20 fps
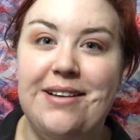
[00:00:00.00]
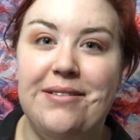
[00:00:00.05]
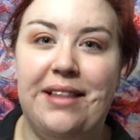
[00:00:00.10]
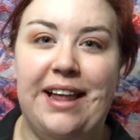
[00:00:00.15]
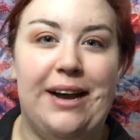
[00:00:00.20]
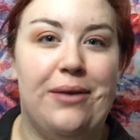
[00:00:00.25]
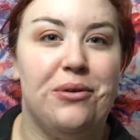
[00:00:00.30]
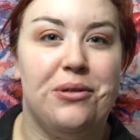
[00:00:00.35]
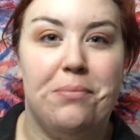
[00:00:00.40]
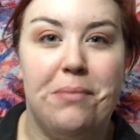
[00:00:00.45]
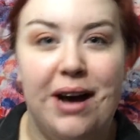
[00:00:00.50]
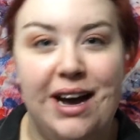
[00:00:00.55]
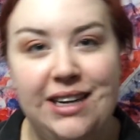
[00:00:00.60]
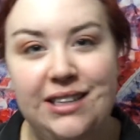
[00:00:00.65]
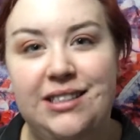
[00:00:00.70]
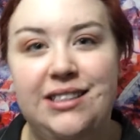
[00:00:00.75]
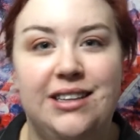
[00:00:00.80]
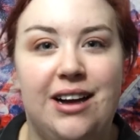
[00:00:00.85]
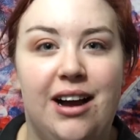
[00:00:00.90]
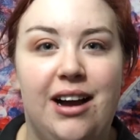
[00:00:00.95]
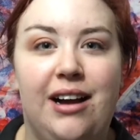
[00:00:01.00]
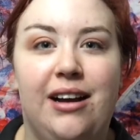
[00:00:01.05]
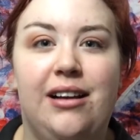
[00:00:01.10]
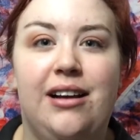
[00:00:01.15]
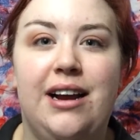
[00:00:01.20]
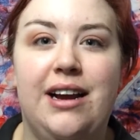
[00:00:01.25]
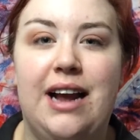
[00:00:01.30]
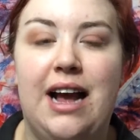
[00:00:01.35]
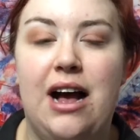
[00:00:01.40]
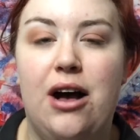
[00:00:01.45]
like with my style
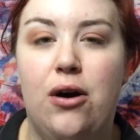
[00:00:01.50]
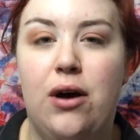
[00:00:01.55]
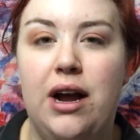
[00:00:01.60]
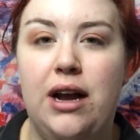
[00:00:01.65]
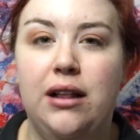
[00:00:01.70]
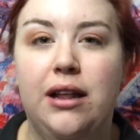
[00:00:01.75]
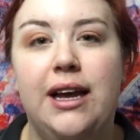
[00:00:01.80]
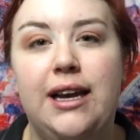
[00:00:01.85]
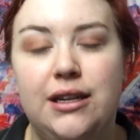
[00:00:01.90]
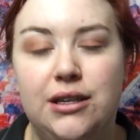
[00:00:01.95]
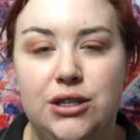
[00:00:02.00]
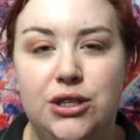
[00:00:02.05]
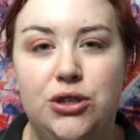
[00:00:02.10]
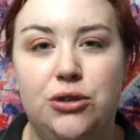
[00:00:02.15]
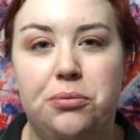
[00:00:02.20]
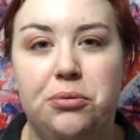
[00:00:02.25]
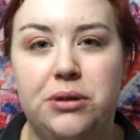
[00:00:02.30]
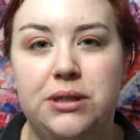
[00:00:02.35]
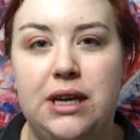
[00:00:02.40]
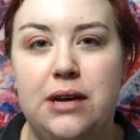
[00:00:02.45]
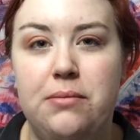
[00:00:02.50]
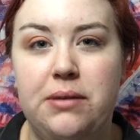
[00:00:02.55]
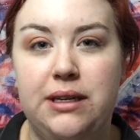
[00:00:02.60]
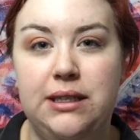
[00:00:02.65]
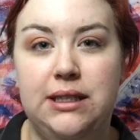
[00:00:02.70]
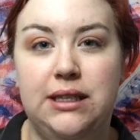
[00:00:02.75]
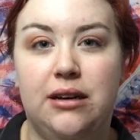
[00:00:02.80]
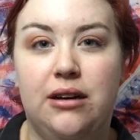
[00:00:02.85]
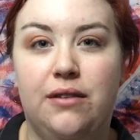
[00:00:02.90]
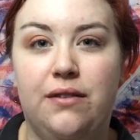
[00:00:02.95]
and how I like to present
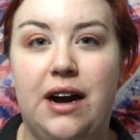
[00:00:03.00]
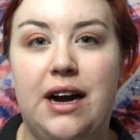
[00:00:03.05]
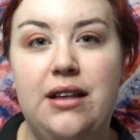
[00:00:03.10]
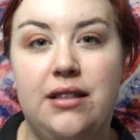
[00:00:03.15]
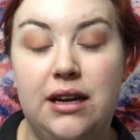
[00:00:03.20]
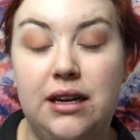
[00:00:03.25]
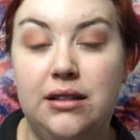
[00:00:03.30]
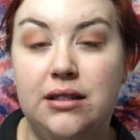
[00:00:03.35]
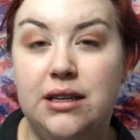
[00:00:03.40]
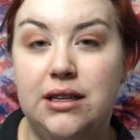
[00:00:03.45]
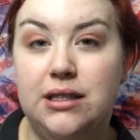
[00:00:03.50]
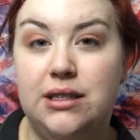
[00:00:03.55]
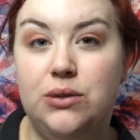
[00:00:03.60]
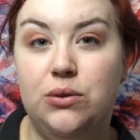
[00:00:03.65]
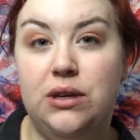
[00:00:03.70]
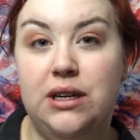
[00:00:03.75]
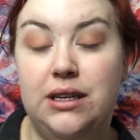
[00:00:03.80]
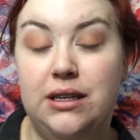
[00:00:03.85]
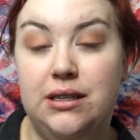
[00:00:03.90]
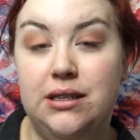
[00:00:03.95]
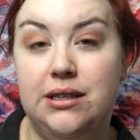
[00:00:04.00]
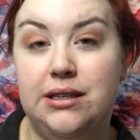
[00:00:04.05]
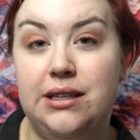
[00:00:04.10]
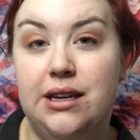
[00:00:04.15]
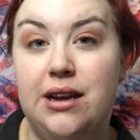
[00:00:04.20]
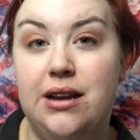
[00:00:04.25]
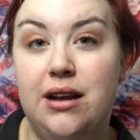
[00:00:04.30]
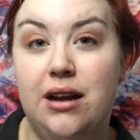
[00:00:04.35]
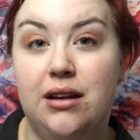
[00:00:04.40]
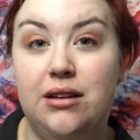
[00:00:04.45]
myself, I think this is
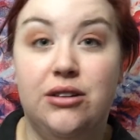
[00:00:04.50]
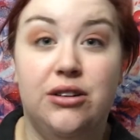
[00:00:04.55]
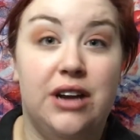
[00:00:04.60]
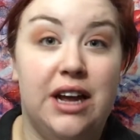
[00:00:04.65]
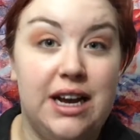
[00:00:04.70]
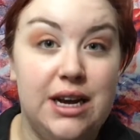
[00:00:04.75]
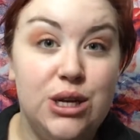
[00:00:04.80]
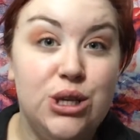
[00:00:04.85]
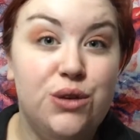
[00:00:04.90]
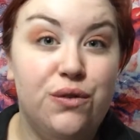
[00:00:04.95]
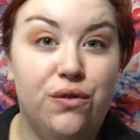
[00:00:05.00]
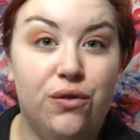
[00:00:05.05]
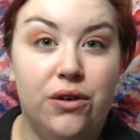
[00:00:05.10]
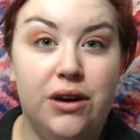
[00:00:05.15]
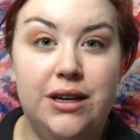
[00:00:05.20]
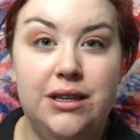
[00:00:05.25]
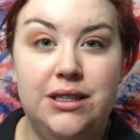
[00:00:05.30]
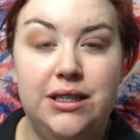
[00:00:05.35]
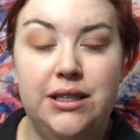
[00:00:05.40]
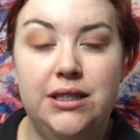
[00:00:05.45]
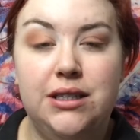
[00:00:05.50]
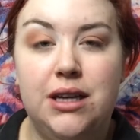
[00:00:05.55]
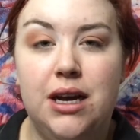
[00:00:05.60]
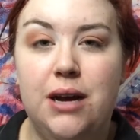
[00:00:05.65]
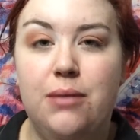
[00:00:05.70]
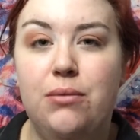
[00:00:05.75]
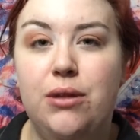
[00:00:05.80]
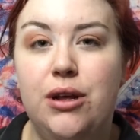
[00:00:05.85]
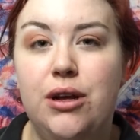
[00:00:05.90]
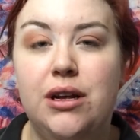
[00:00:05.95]
nice for a
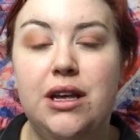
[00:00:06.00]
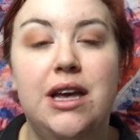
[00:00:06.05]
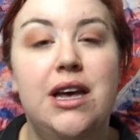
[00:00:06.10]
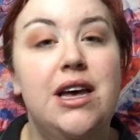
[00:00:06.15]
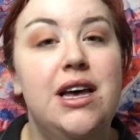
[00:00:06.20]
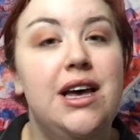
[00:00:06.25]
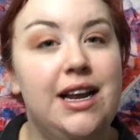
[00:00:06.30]
daytime look.